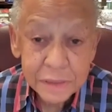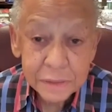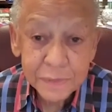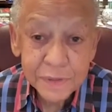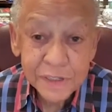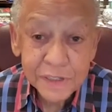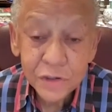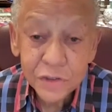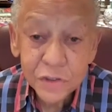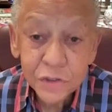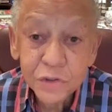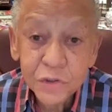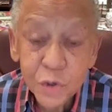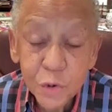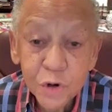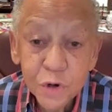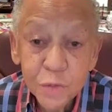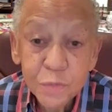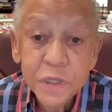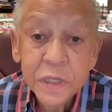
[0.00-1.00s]
because there's
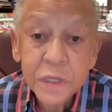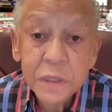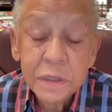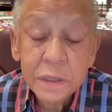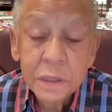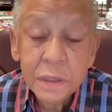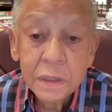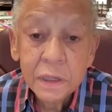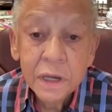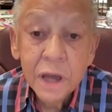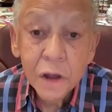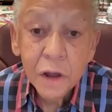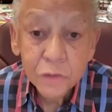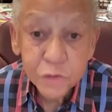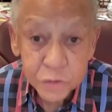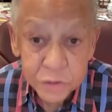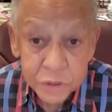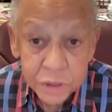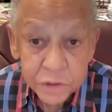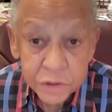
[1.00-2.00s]
going to be
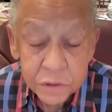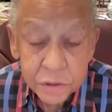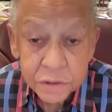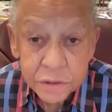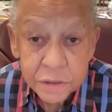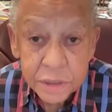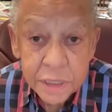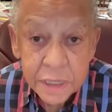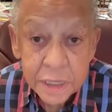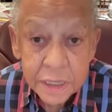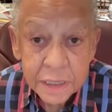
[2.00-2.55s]
contradictions.